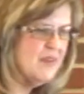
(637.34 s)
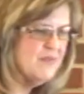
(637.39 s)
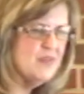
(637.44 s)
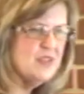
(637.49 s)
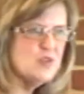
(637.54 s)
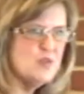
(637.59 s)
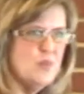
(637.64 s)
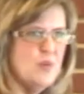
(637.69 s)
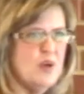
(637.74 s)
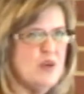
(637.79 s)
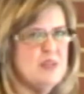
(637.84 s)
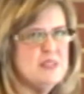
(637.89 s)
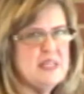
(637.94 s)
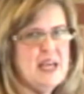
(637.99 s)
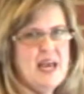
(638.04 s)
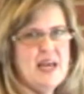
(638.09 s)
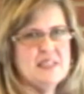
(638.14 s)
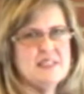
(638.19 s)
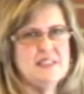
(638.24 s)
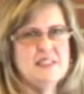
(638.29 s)
is where it's
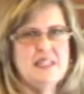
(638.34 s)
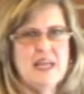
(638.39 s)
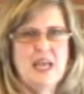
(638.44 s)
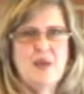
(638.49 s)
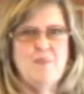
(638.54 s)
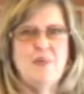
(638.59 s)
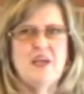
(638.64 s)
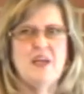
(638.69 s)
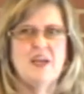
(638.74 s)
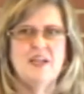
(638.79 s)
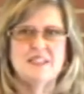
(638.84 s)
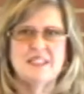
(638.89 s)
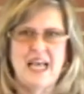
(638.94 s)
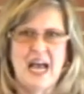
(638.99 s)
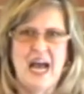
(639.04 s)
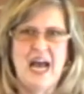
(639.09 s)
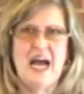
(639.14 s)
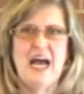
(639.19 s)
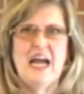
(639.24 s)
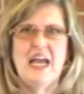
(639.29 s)
at today because
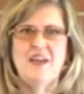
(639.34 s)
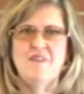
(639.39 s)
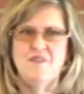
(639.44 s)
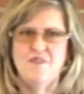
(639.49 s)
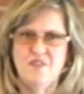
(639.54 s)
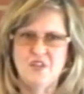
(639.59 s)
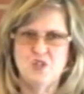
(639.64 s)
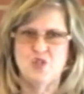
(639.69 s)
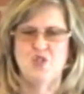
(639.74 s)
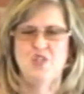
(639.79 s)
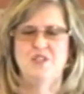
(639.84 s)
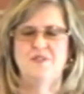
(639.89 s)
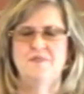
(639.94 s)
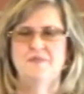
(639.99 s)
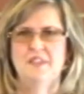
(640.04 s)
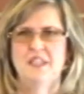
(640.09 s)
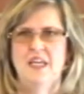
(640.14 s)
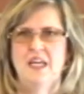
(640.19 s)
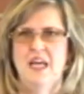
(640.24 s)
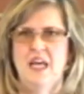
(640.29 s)
I vision.
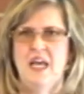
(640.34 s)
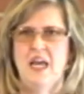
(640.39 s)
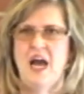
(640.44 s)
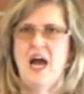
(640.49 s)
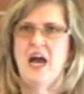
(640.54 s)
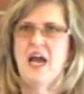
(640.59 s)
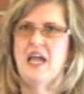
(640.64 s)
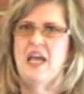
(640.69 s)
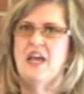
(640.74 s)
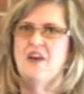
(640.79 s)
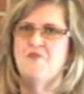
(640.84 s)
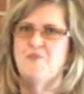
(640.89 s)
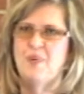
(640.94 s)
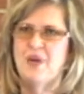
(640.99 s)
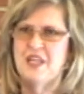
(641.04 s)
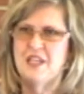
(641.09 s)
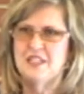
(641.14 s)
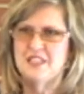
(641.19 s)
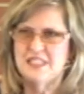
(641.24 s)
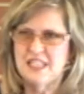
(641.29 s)
I have
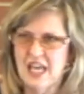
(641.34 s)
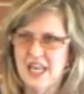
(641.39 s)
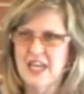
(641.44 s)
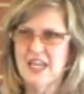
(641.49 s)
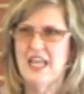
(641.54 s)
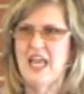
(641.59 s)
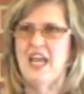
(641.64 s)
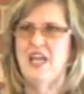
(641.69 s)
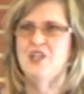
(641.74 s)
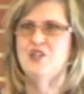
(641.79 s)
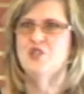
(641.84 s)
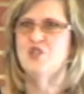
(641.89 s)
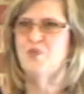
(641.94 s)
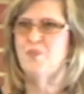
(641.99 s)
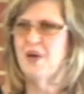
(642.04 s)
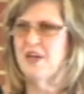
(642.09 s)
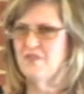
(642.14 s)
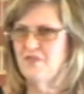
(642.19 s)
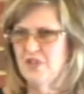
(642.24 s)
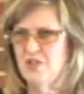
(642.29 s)
been dedicated to
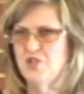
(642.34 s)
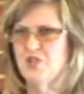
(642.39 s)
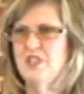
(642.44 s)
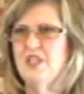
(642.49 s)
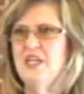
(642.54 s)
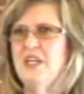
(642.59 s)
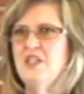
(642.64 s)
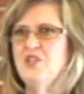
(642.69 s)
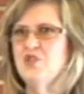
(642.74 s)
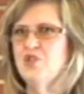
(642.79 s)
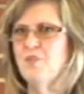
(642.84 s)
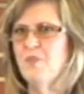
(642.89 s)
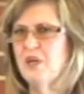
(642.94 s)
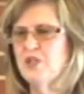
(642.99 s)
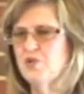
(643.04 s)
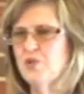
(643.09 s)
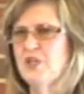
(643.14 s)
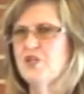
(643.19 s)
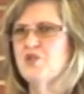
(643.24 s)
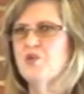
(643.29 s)
my visioning, to my
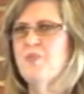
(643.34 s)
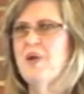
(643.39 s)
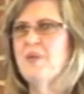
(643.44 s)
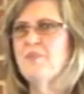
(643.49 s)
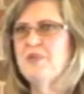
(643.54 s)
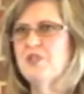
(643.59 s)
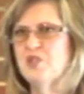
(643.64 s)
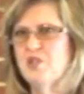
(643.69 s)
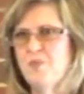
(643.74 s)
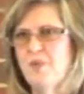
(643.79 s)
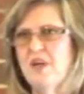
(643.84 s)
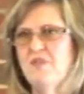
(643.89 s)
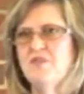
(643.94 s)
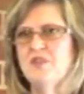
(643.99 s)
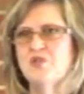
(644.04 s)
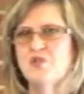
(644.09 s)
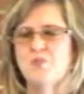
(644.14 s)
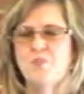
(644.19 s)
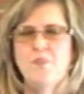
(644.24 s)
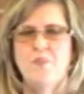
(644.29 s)
treasure mapping, to my
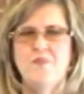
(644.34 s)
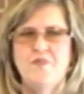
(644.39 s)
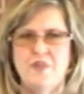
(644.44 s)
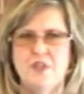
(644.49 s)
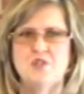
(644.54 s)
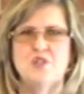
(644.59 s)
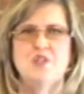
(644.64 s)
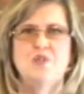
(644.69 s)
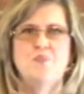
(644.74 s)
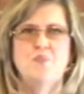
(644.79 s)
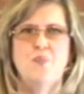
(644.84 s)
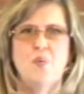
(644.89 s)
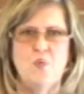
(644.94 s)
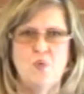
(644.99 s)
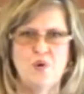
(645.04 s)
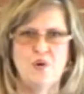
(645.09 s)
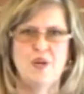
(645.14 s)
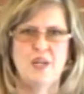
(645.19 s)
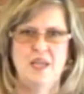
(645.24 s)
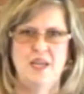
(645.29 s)
vision
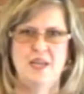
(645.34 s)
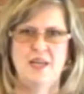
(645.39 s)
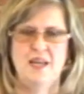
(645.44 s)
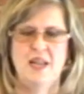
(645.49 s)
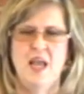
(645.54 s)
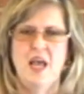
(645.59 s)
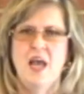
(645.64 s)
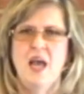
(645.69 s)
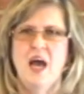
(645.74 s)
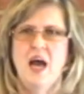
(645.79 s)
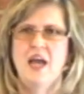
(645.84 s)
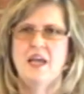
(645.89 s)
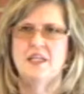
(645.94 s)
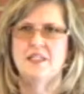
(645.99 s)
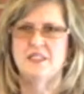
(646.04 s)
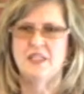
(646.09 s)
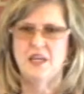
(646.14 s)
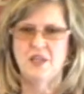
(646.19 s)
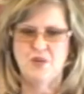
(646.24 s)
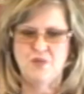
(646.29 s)
boarding. I can
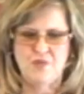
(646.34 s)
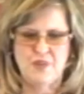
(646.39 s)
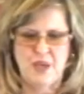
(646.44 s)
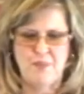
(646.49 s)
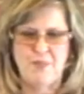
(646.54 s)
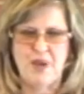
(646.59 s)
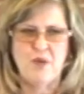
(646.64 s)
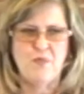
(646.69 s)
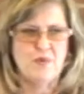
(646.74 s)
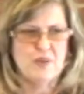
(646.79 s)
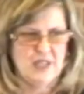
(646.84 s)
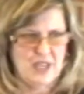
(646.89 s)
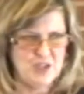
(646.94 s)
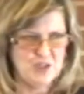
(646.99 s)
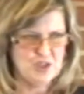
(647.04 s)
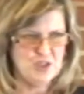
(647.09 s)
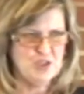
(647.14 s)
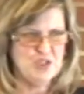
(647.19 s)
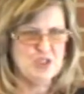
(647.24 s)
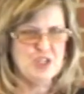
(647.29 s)
tell you that my
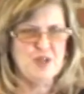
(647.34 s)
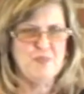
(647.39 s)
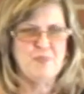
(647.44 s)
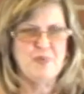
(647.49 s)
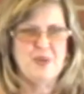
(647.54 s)
relationship